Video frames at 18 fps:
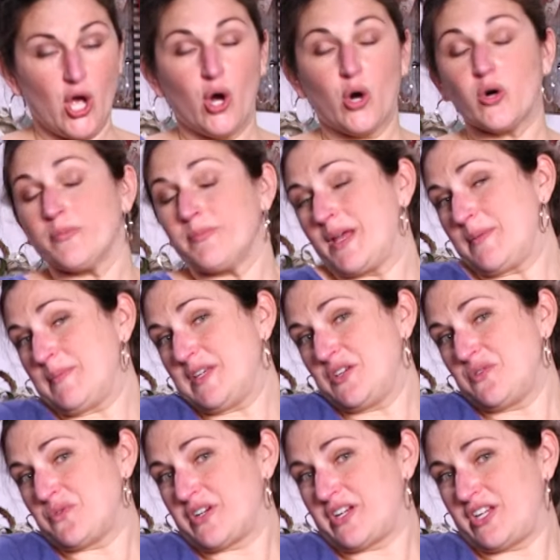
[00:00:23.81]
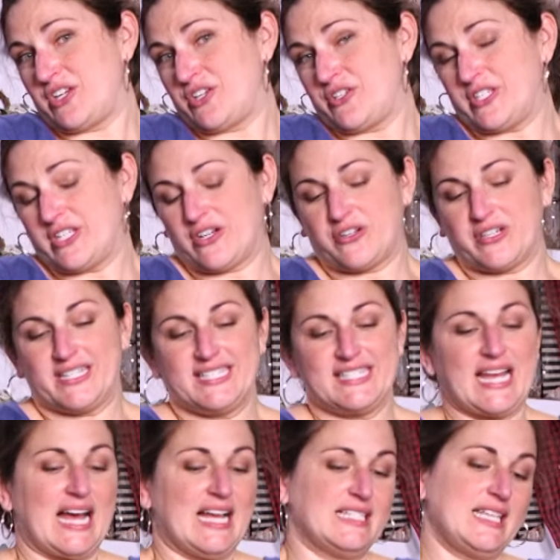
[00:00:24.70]
Or maybe you want to use it on a
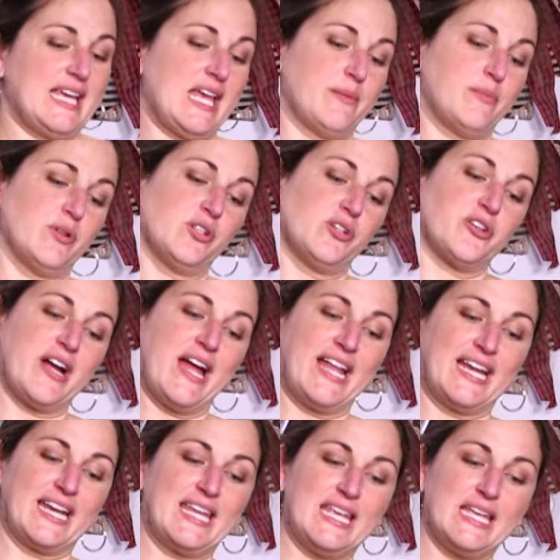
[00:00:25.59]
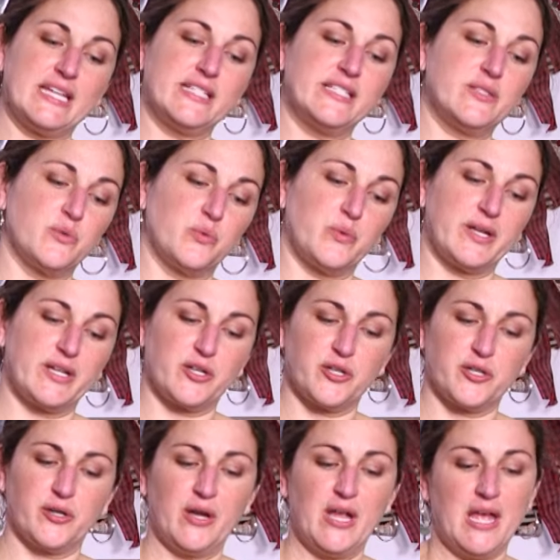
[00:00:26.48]
side table or at a kid's
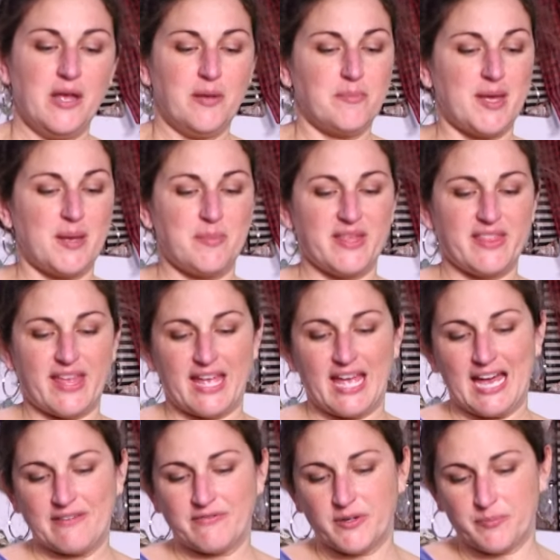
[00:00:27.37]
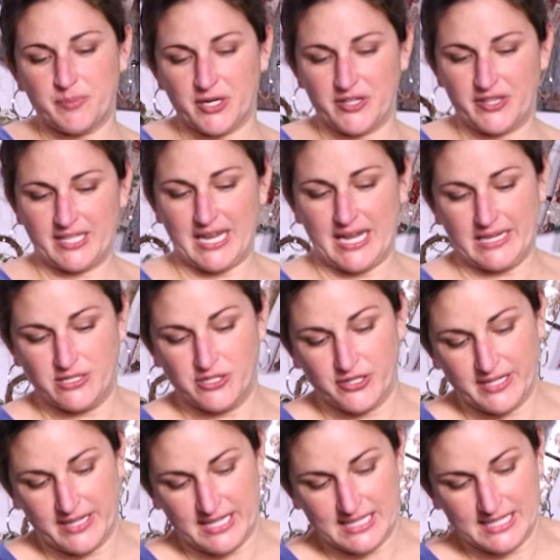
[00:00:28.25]
winter, maybe they have a birthday
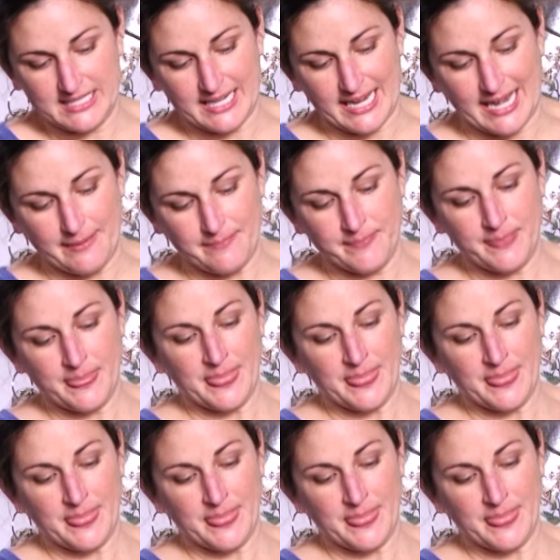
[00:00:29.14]
during this time.